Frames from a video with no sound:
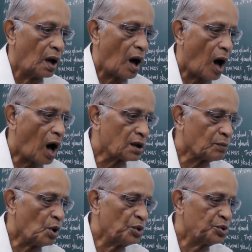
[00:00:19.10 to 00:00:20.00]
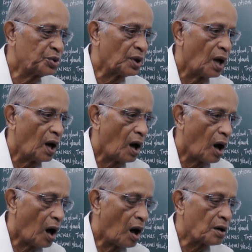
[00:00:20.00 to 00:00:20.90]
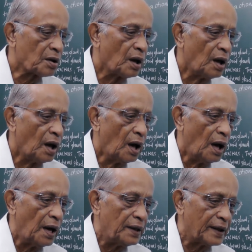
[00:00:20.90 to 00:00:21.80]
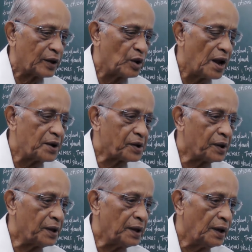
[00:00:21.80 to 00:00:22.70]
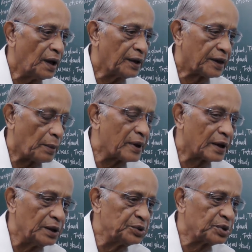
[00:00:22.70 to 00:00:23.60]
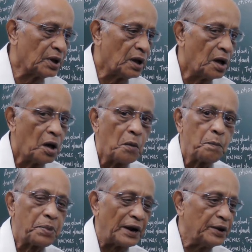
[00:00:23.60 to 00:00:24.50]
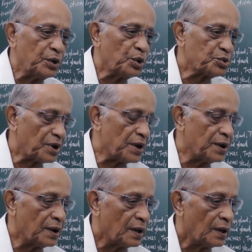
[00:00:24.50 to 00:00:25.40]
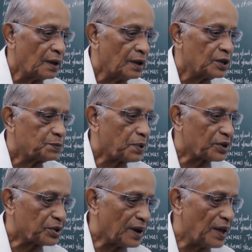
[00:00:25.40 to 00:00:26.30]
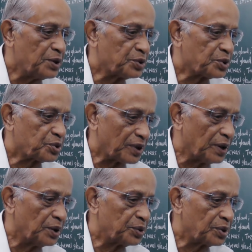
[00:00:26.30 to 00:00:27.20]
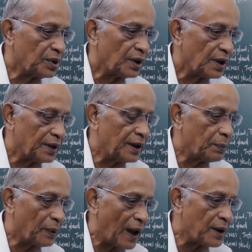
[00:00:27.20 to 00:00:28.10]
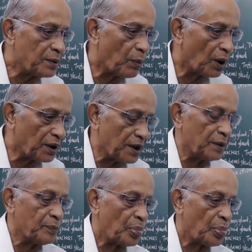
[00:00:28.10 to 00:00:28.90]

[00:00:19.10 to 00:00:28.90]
Hormones are regulatory chemicals produced in specialized cells in a plant body.